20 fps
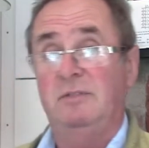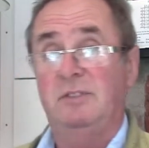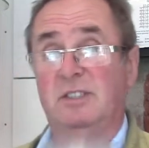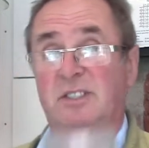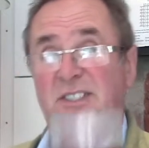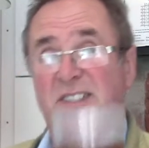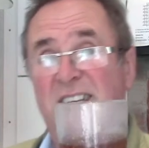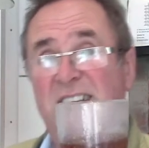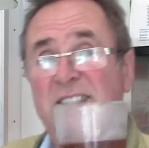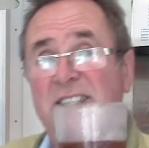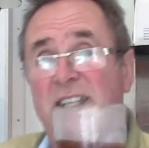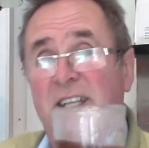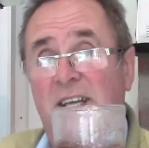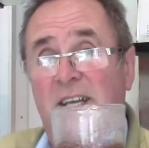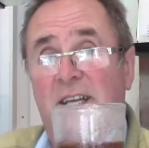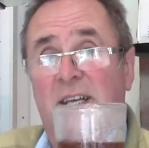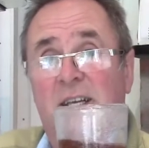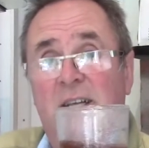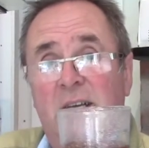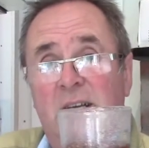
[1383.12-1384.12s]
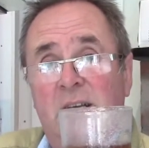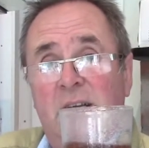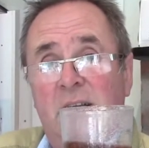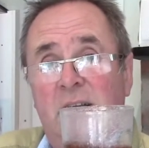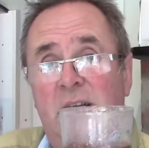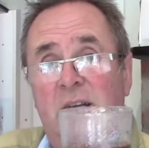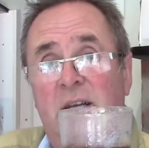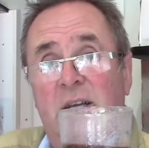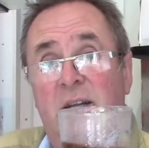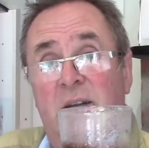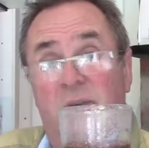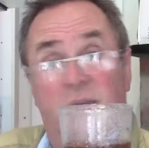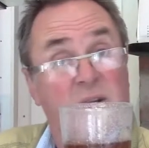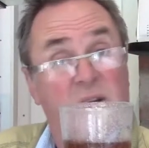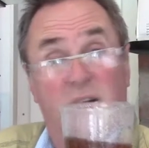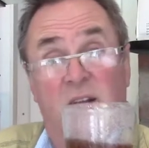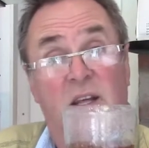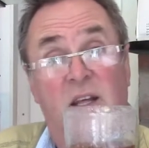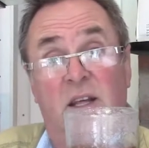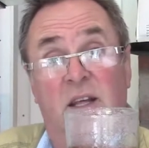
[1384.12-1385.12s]
you'd have to sit in it.
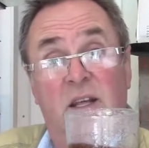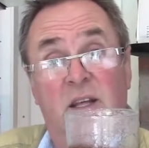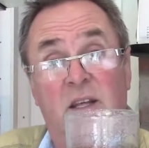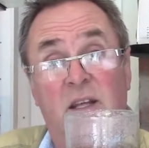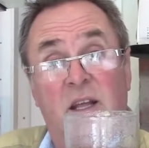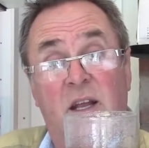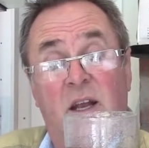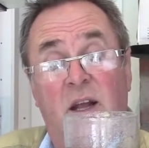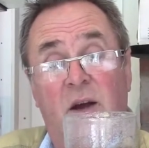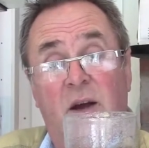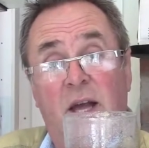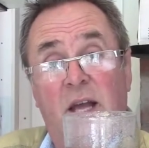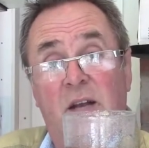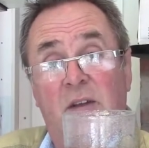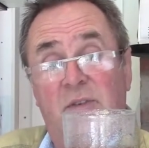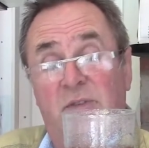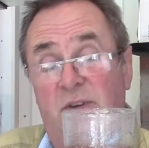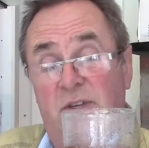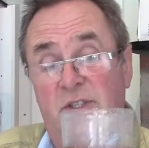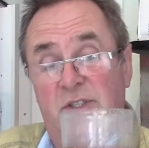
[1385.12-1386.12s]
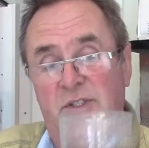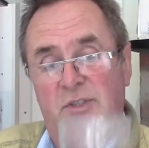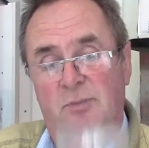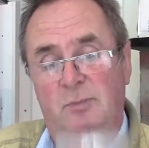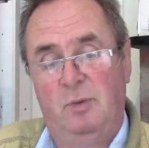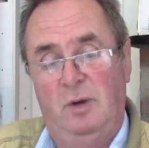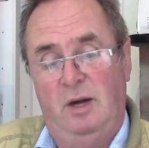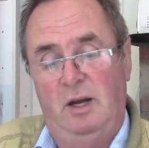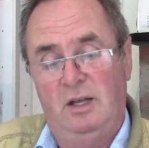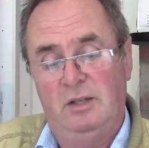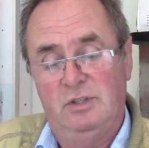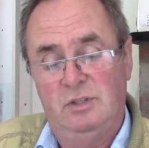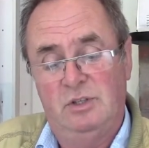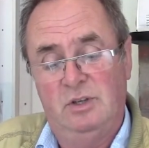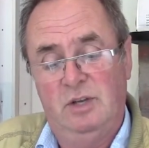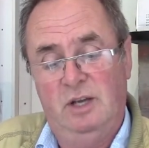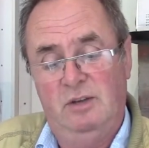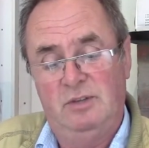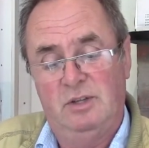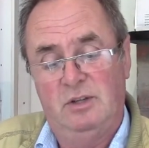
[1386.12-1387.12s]
Really, you know, anal fissures and
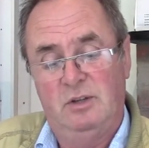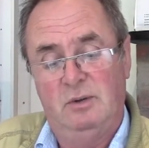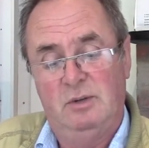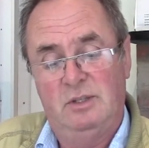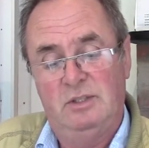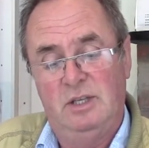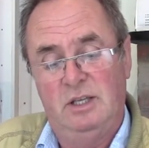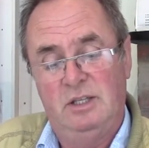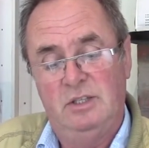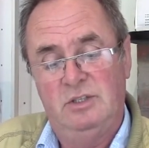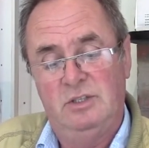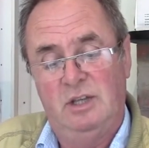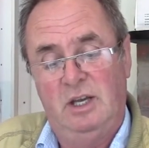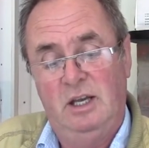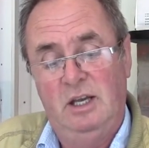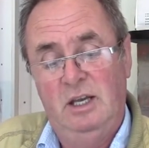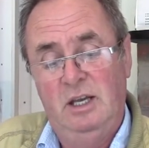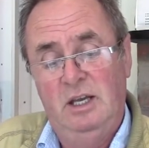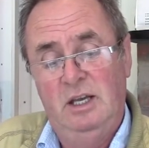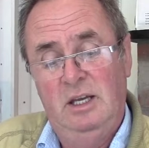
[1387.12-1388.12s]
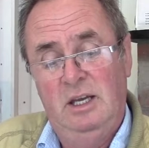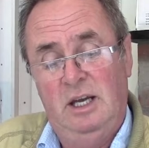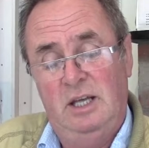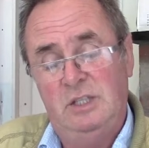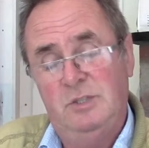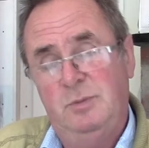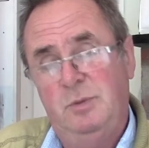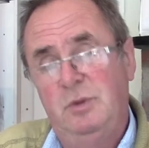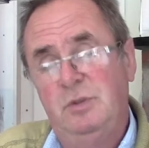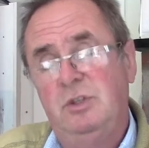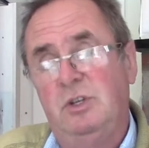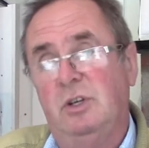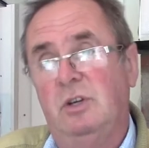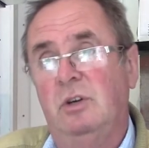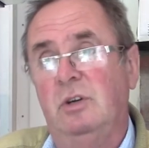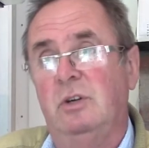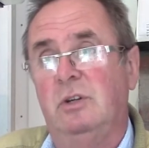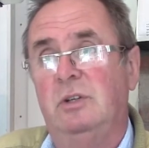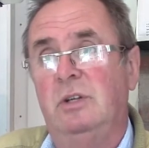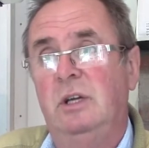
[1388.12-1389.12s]
piles, you're going to have to do a tincture. I suppose you
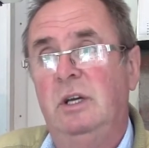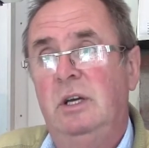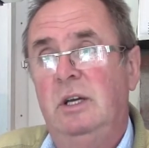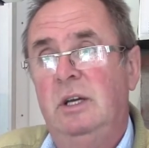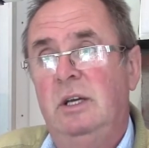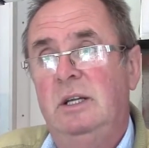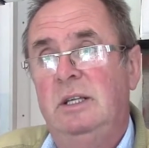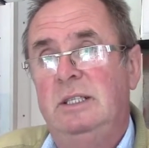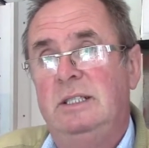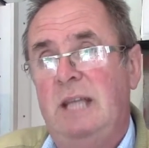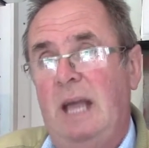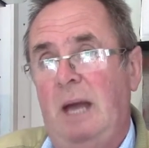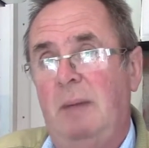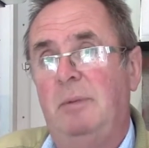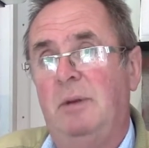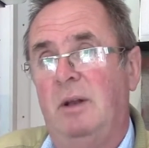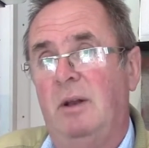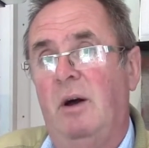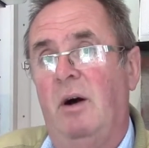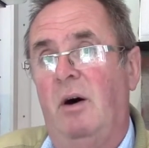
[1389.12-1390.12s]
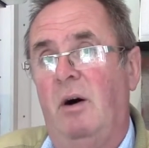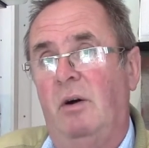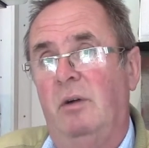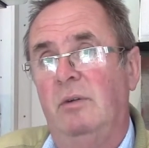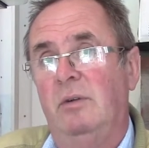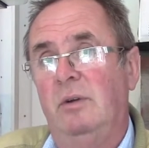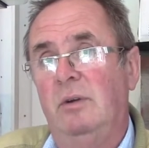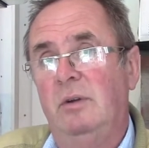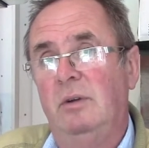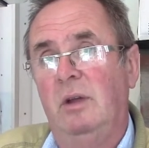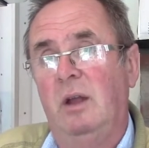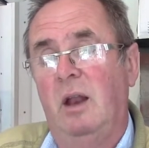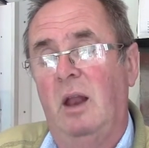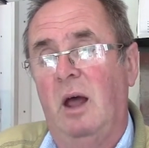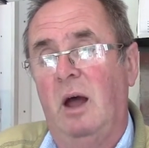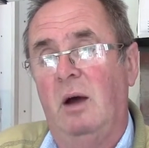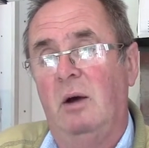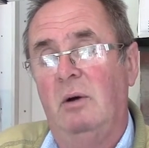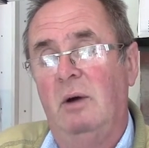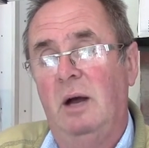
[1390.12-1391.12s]
could dab it on,
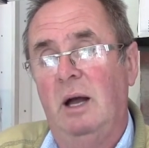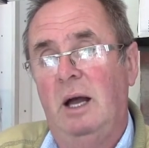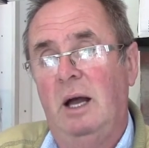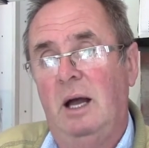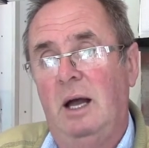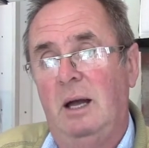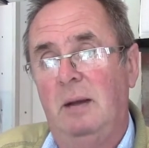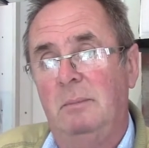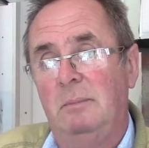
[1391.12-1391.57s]
you know.